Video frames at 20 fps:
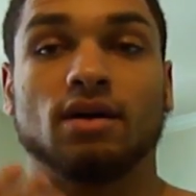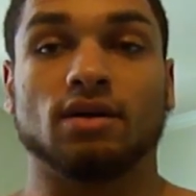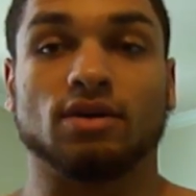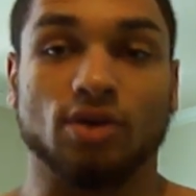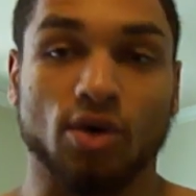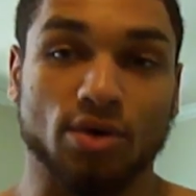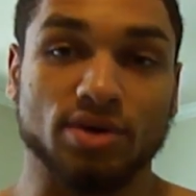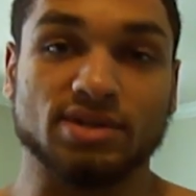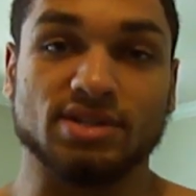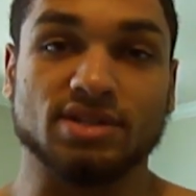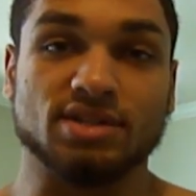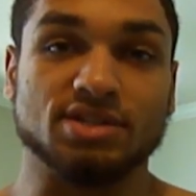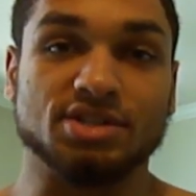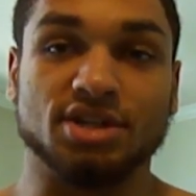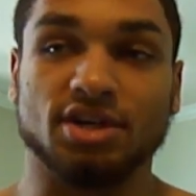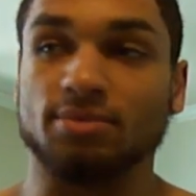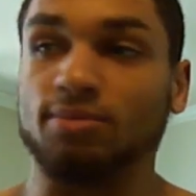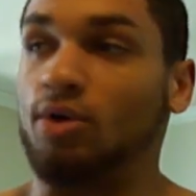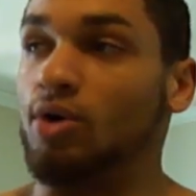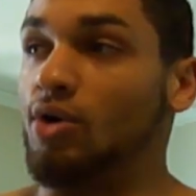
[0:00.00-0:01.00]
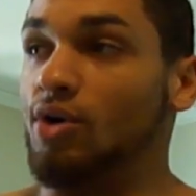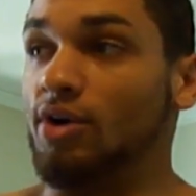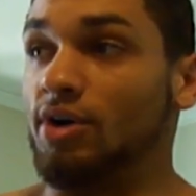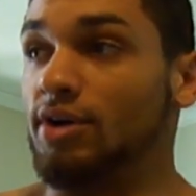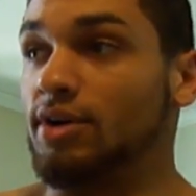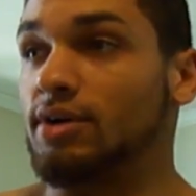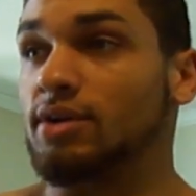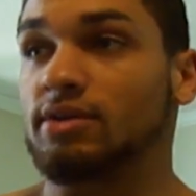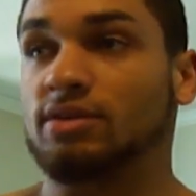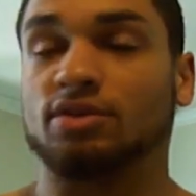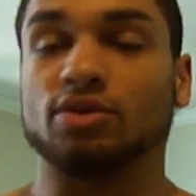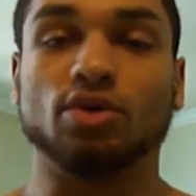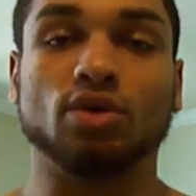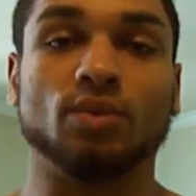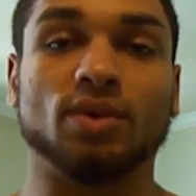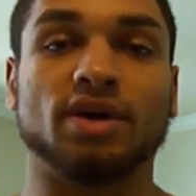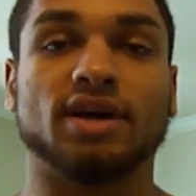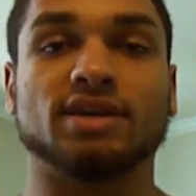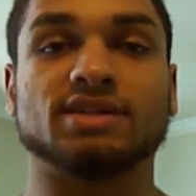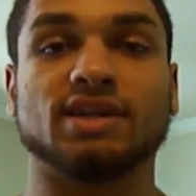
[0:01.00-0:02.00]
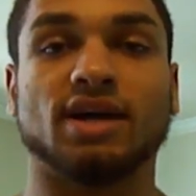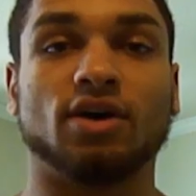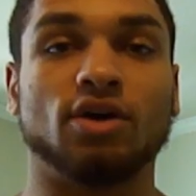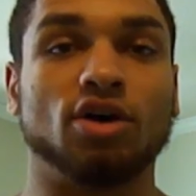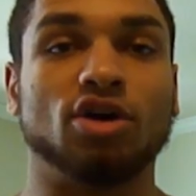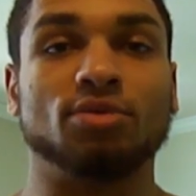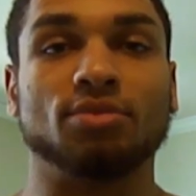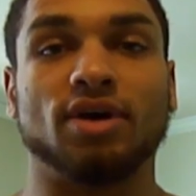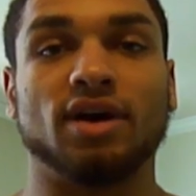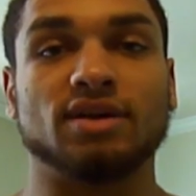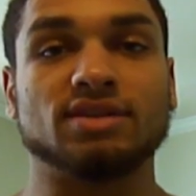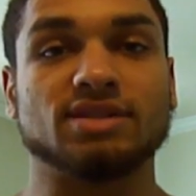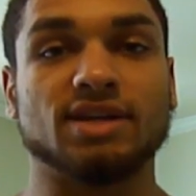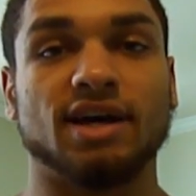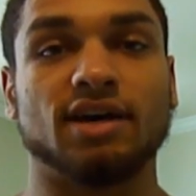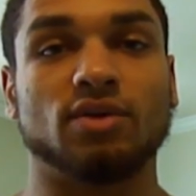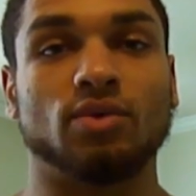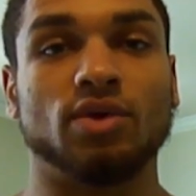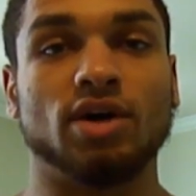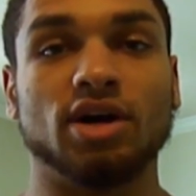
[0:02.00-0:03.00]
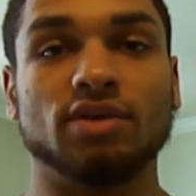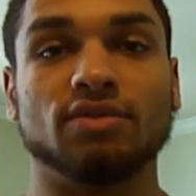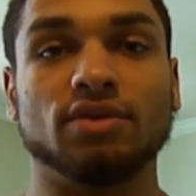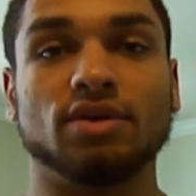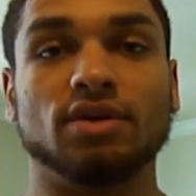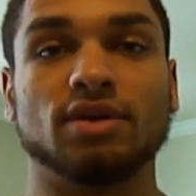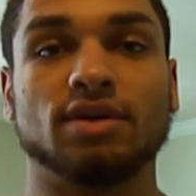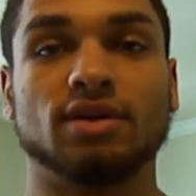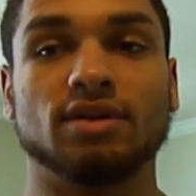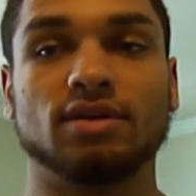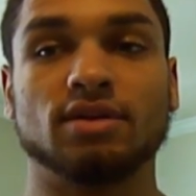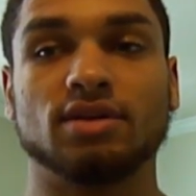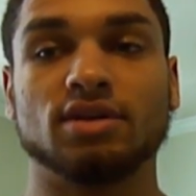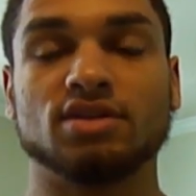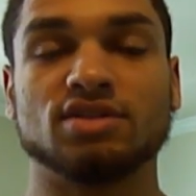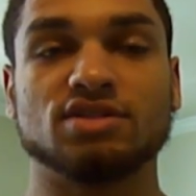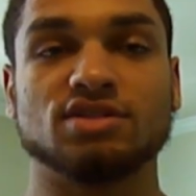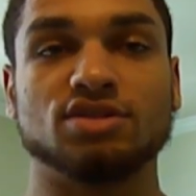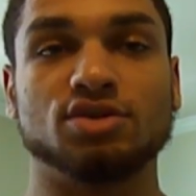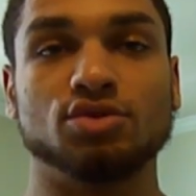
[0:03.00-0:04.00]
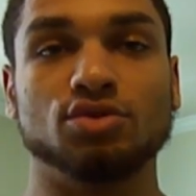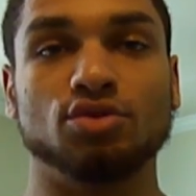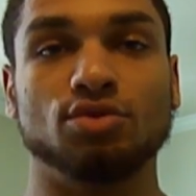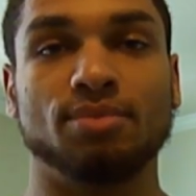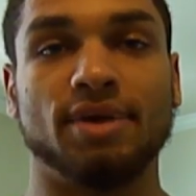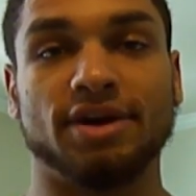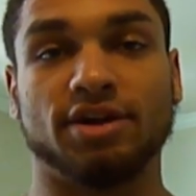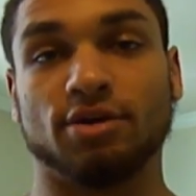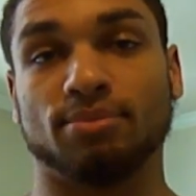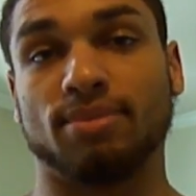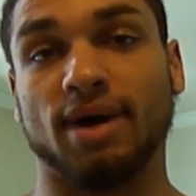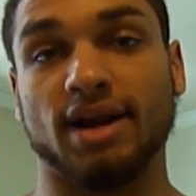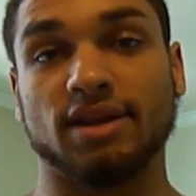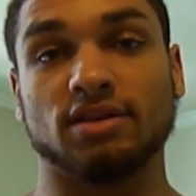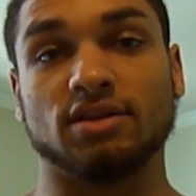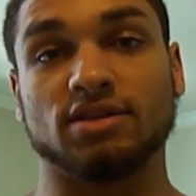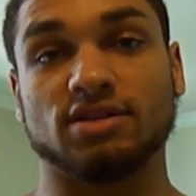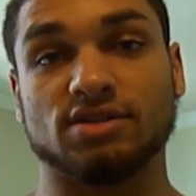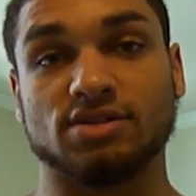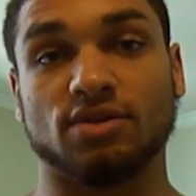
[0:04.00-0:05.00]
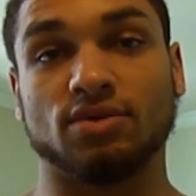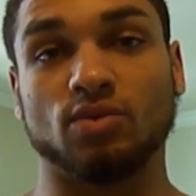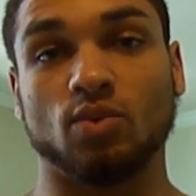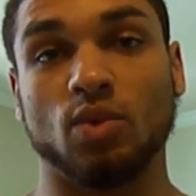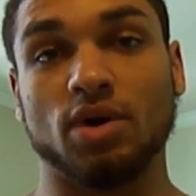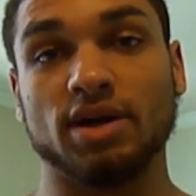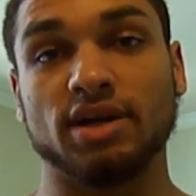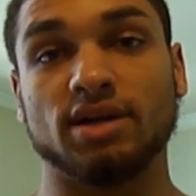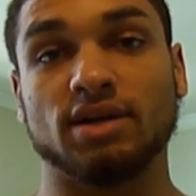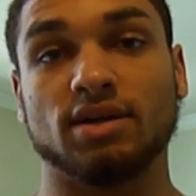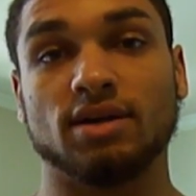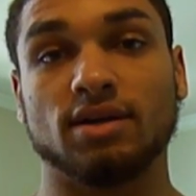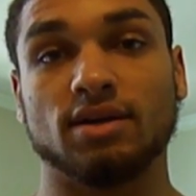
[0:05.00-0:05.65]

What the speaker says: going to the gym or doing workouts at home or outside or wherever to make your body look a certain way